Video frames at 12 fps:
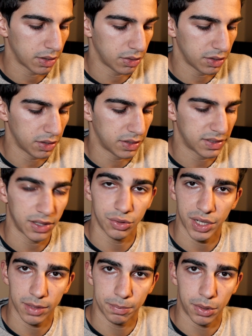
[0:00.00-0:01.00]
On the other side
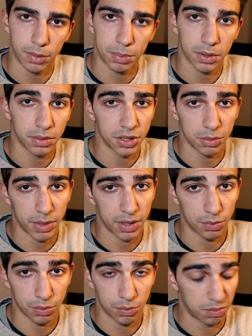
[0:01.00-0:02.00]
you get purple. You
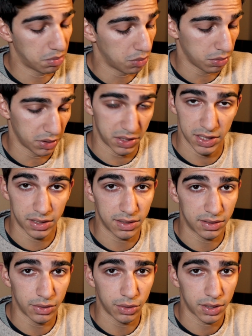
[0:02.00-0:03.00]
might dig
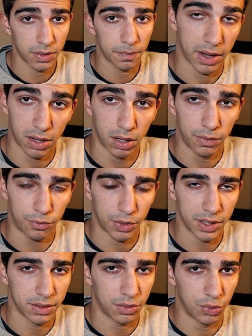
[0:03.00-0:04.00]
this look. My
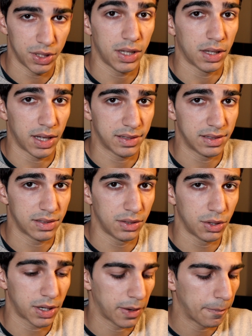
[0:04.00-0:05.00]
girlfriend really likes this
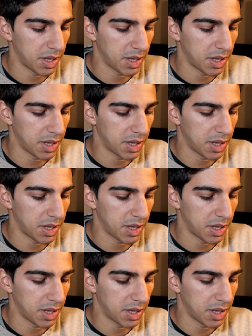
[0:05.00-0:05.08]
look.